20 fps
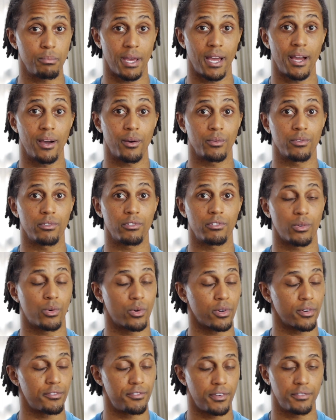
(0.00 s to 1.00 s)
pounds
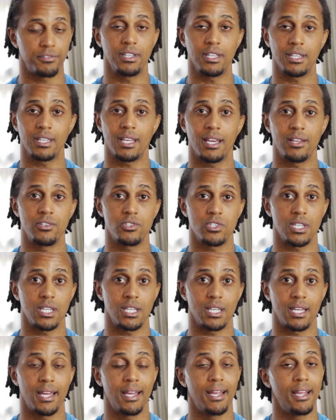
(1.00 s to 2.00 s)
or 15
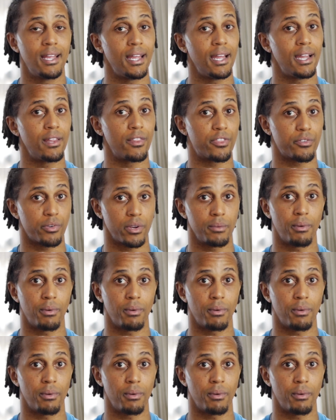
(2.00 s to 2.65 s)
kg in 3